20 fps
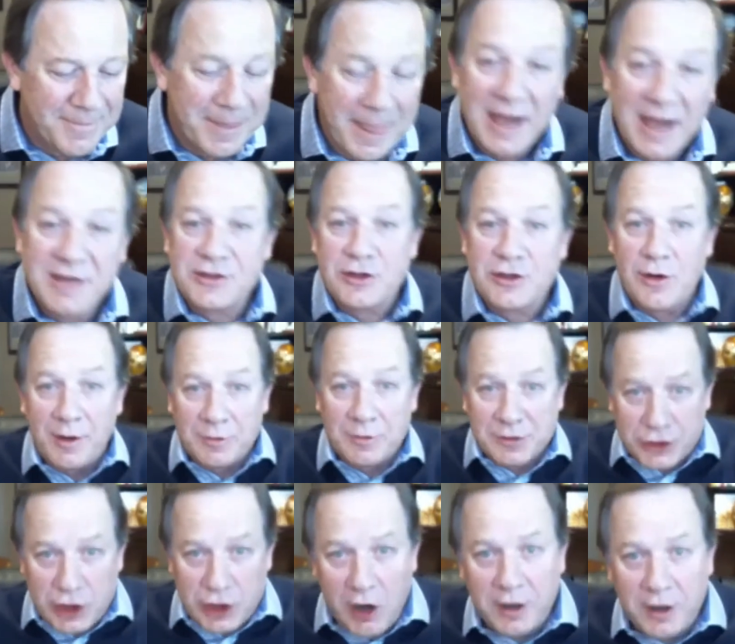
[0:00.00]
And so I was
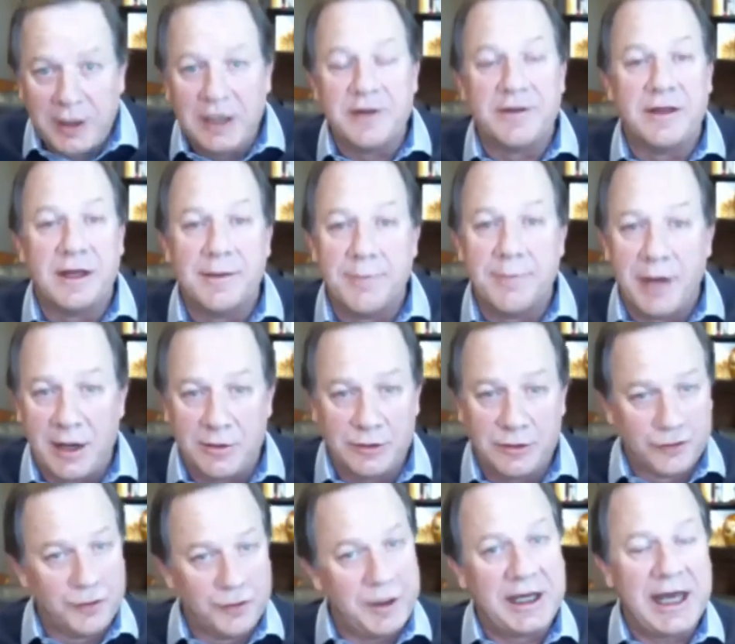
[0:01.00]
talking to them and I
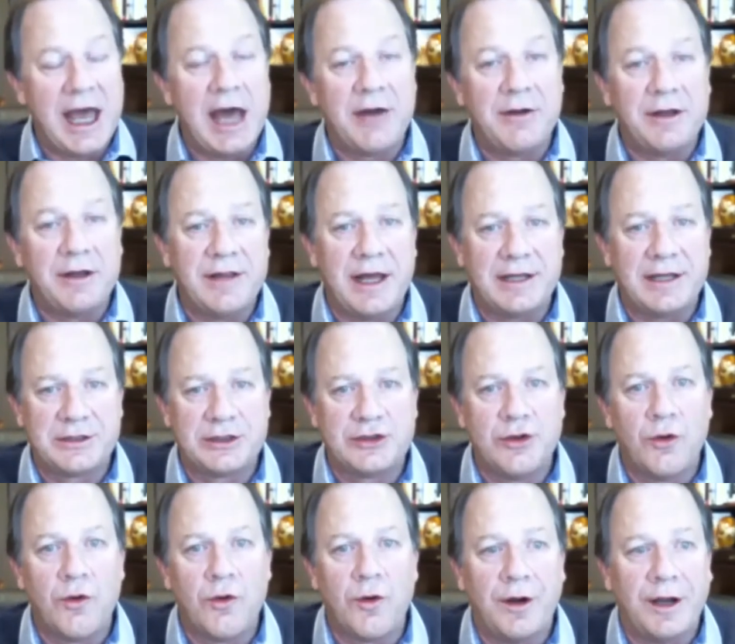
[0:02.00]
was recounting that
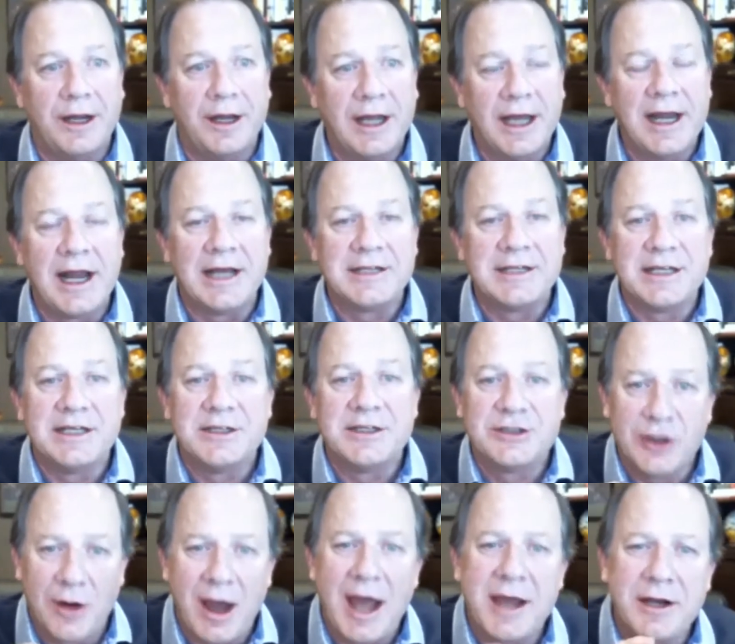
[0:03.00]
story. And I said,
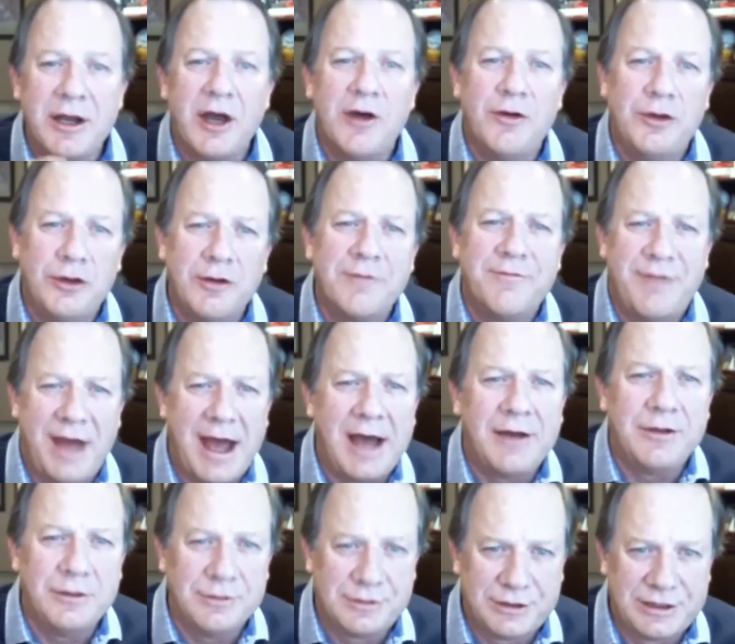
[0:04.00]
so I know your
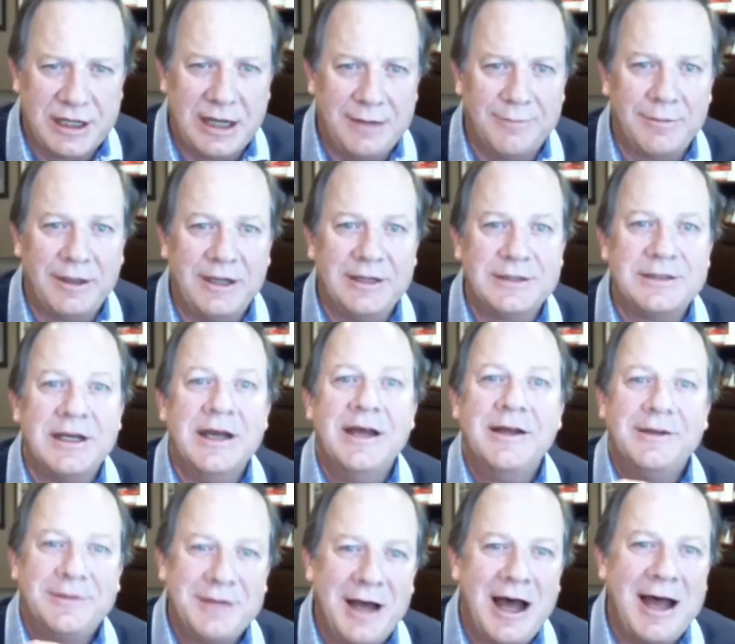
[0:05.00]
value statement is
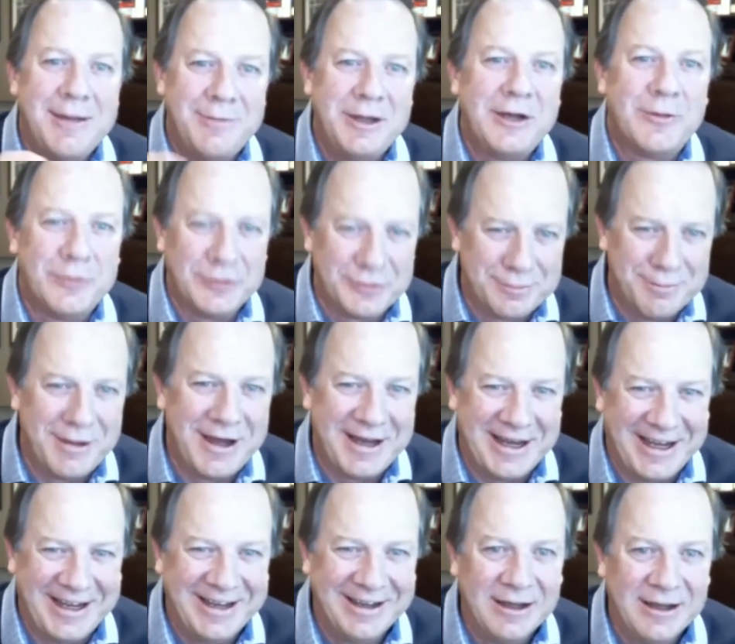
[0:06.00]
time equals
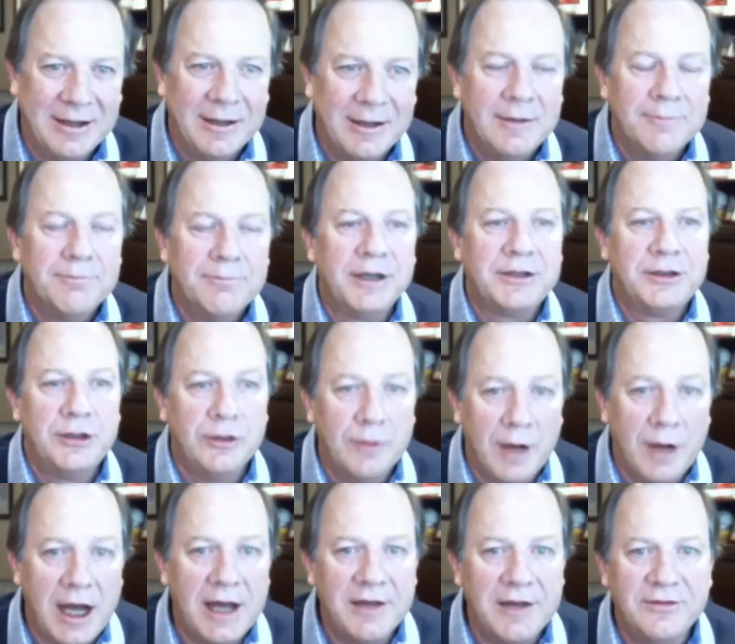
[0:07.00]
money, but to
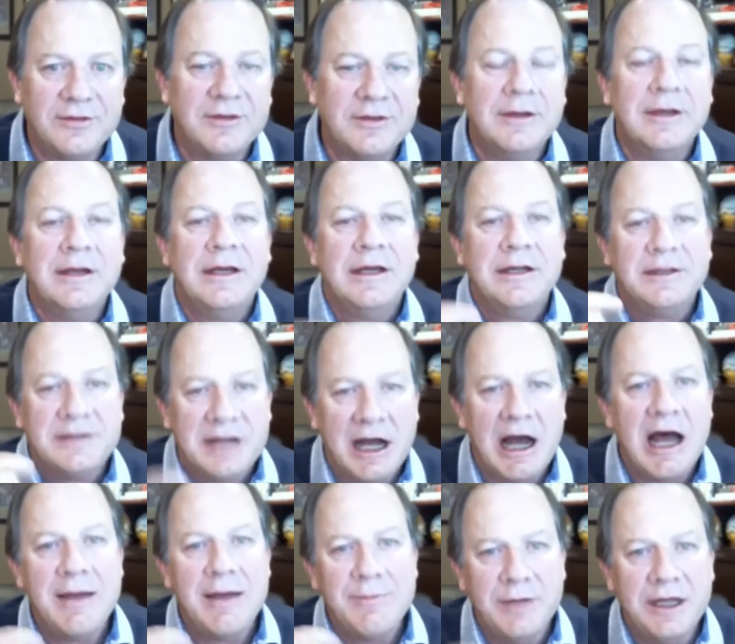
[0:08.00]
us,
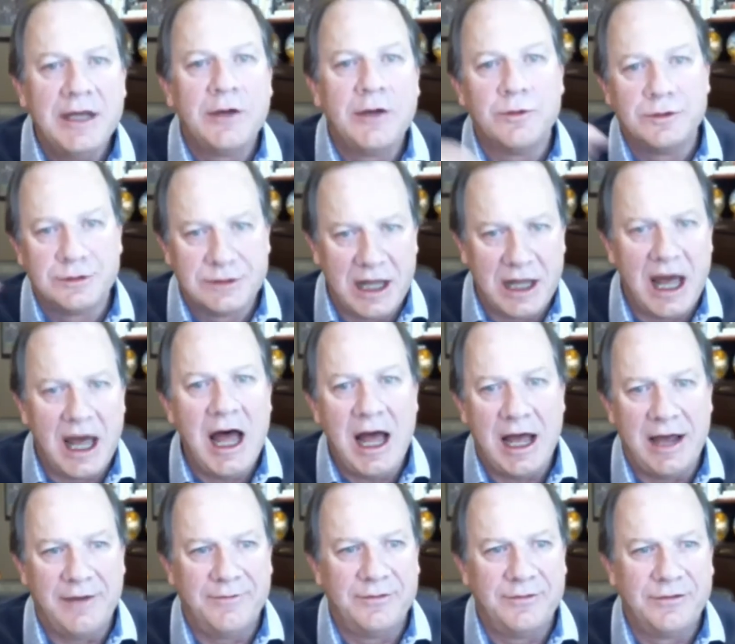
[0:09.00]
time equals
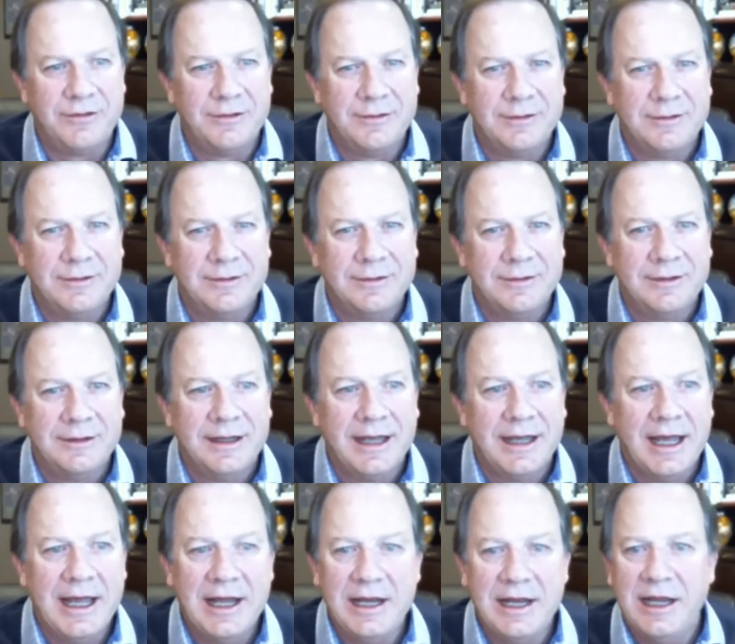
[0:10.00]
lives.
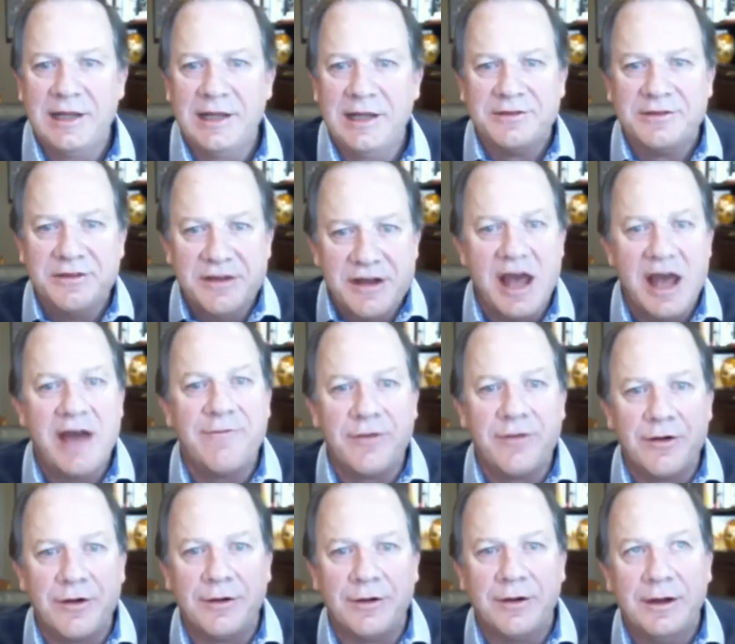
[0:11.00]
And it's
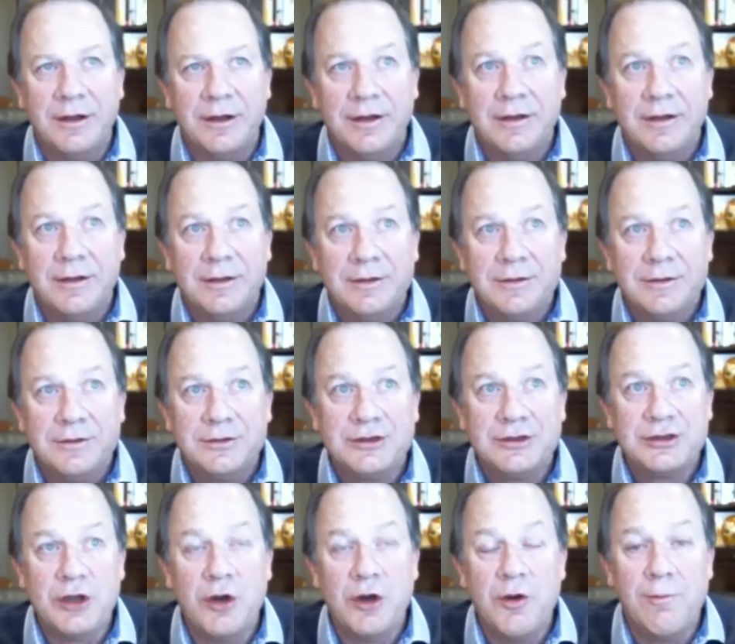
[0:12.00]
never
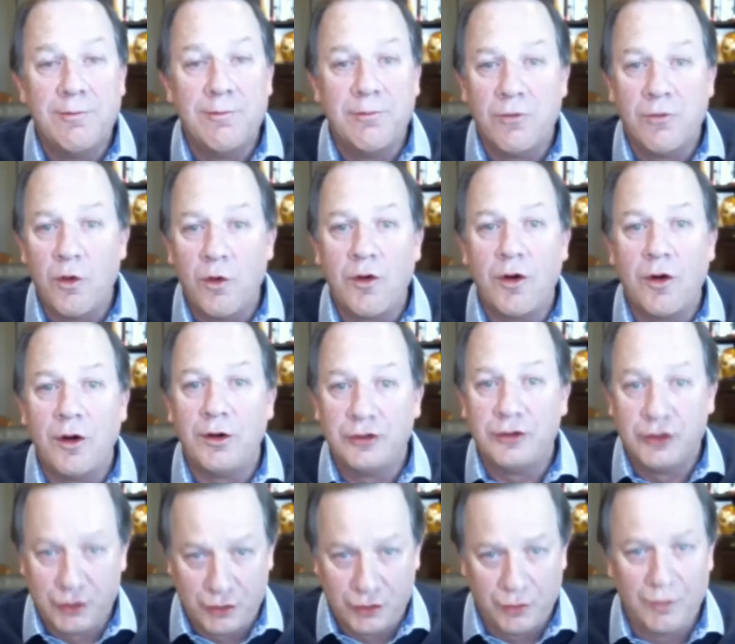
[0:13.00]
so more
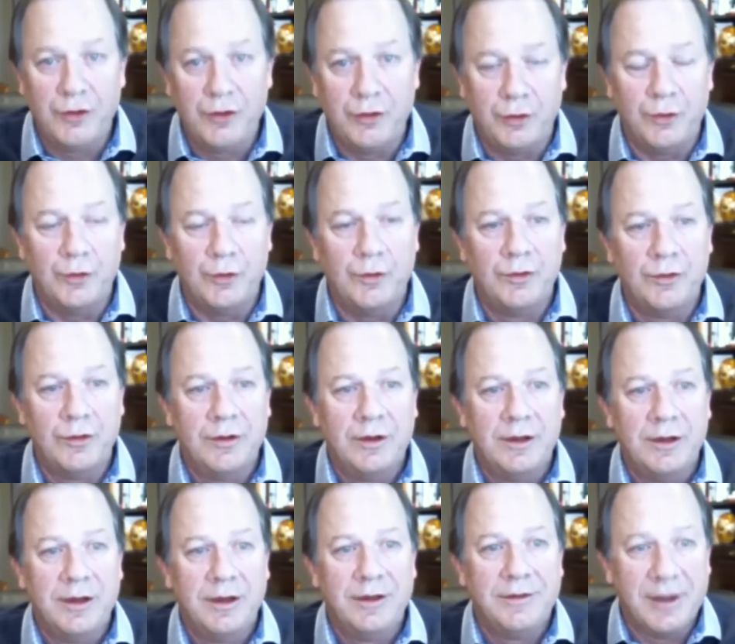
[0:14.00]
true
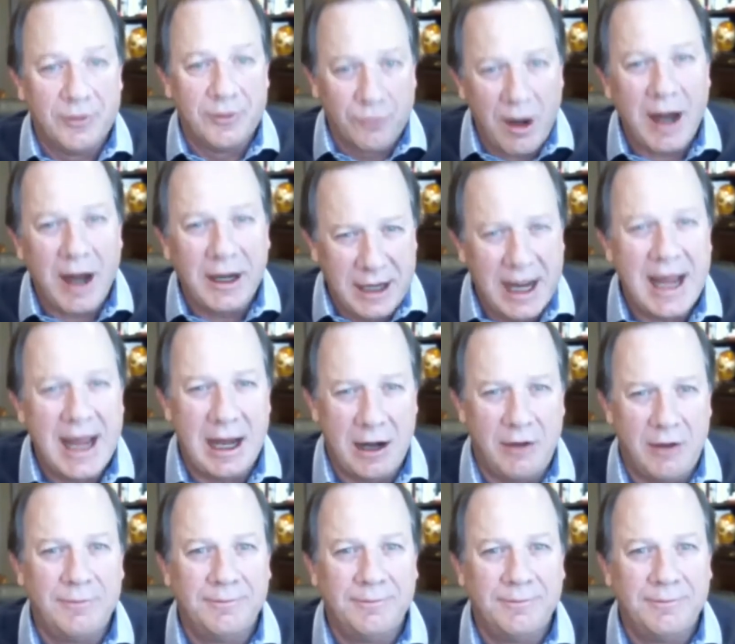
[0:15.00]
than right now,